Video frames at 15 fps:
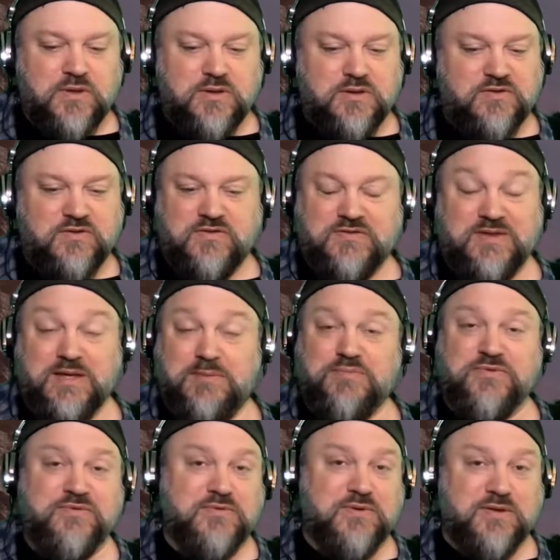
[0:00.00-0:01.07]
just
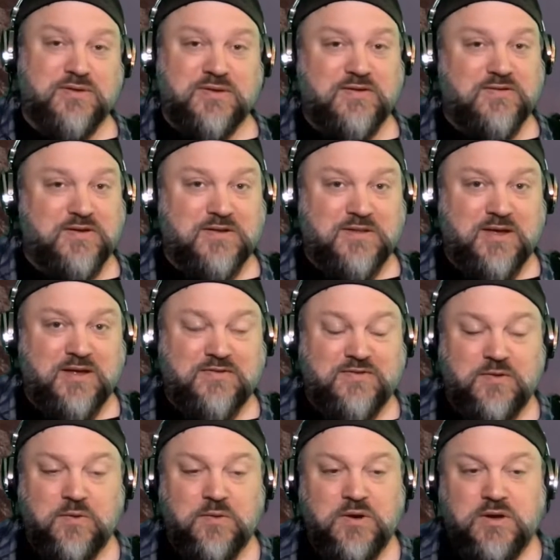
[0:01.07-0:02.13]
tips and things like that.
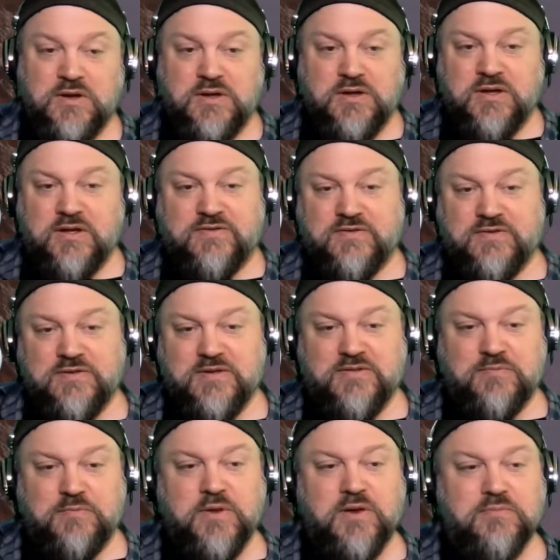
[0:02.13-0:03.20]
So it's
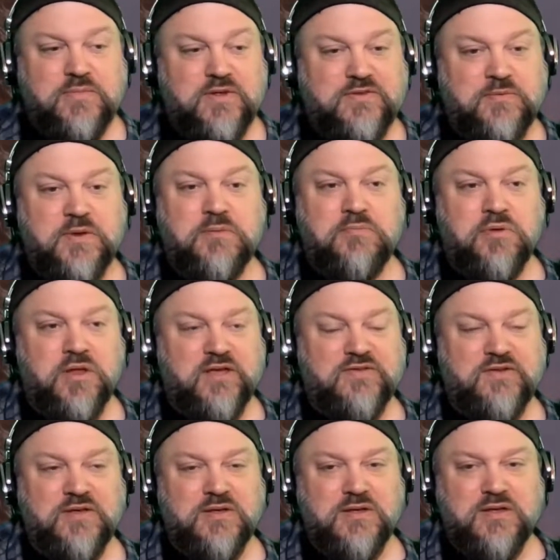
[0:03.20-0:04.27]
been a
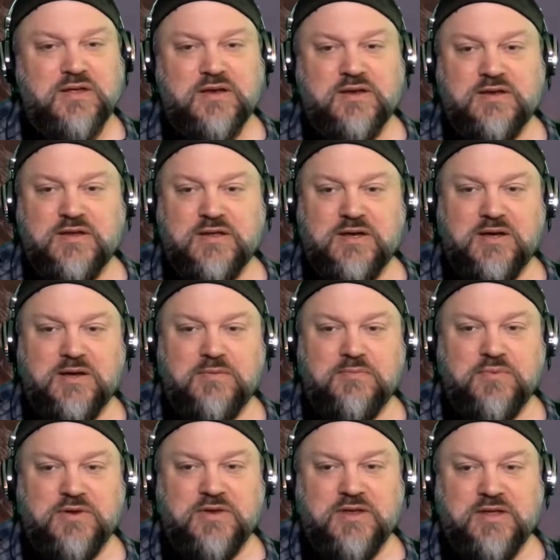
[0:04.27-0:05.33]
blessing. And
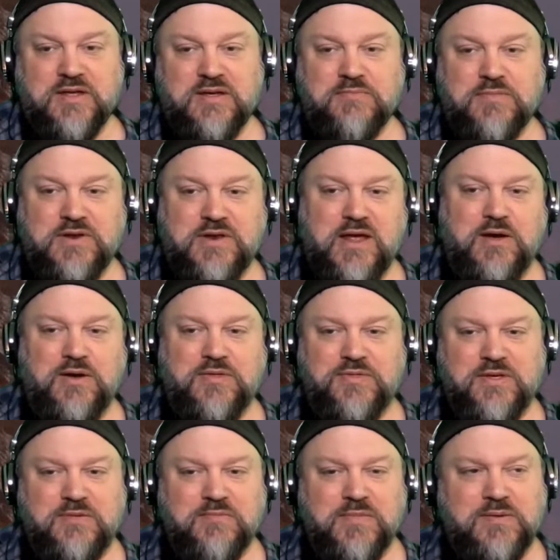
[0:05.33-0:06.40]
but now I
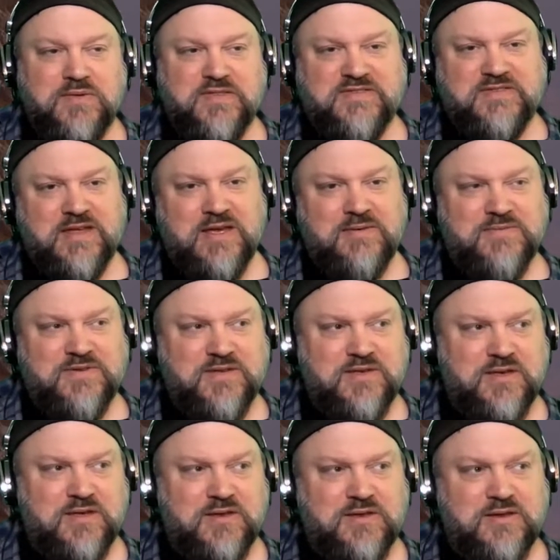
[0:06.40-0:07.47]
think maybe it's time to
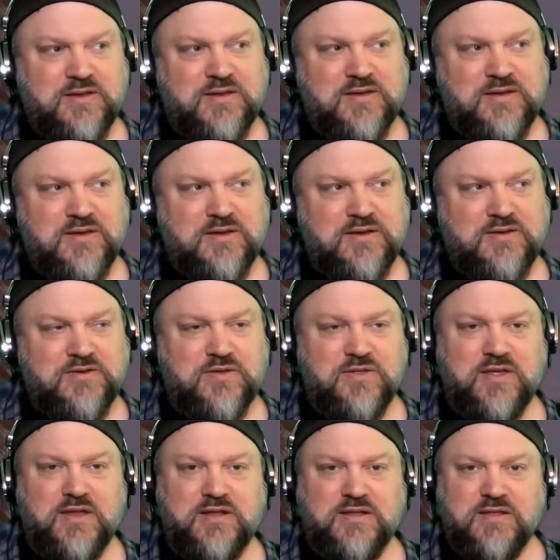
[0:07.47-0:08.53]
get to
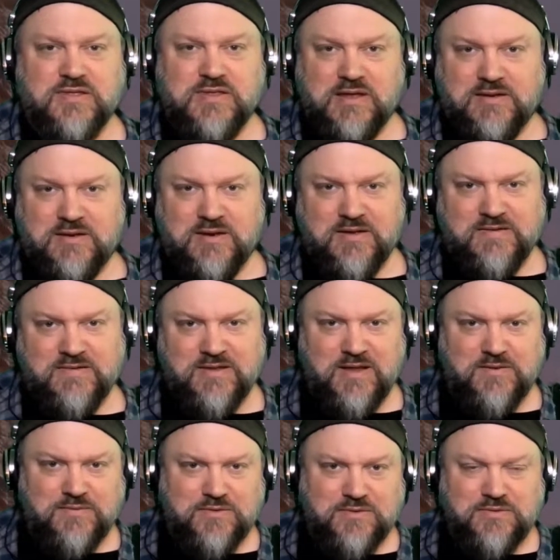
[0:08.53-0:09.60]
that next
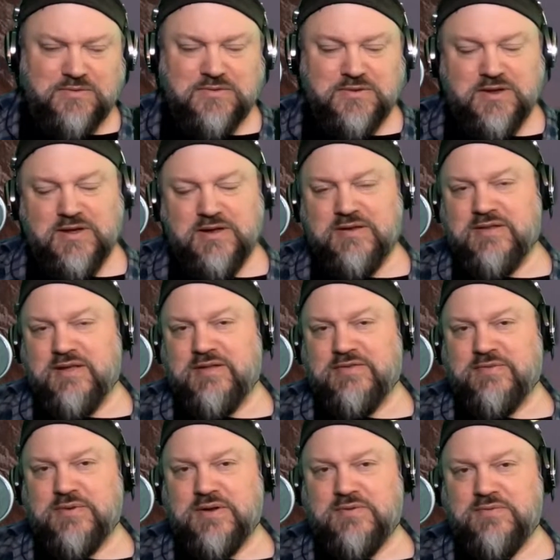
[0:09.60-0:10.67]
level, and
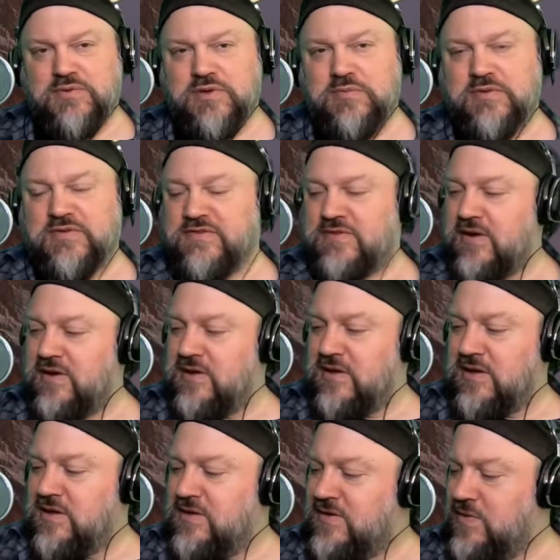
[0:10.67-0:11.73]
that's what I've really been
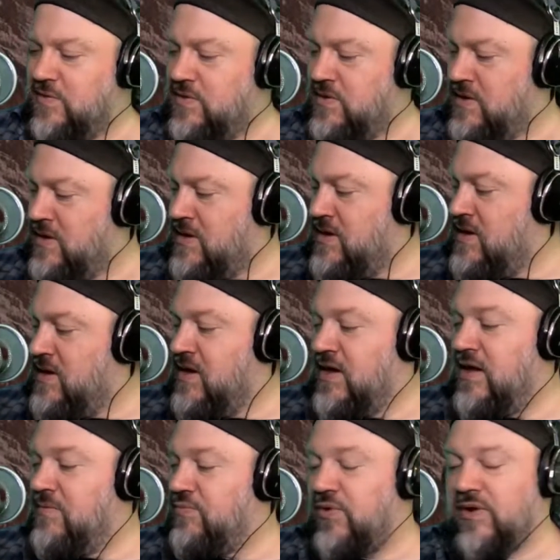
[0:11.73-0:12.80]
studying into
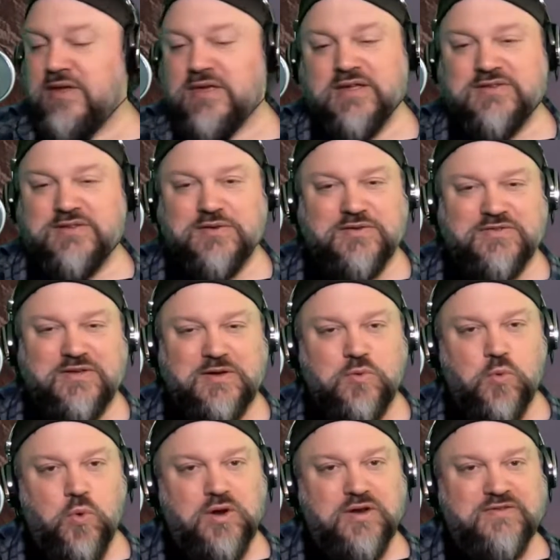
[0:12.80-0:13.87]
and praying into. It's like,
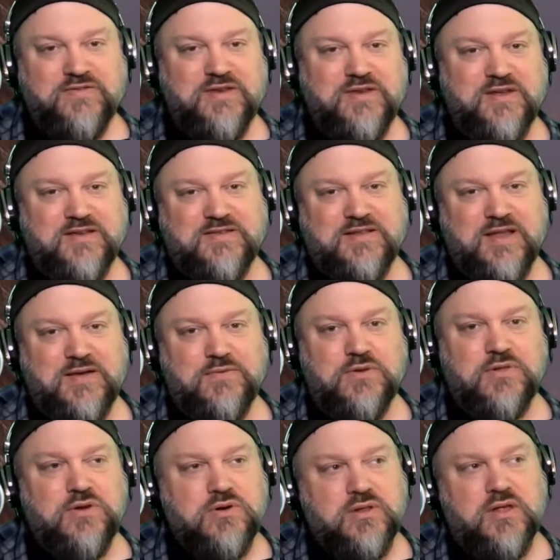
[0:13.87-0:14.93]
what does the next level
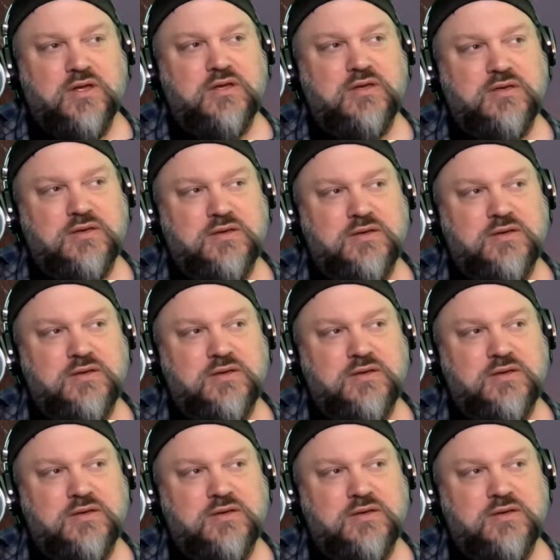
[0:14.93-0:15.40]
look like?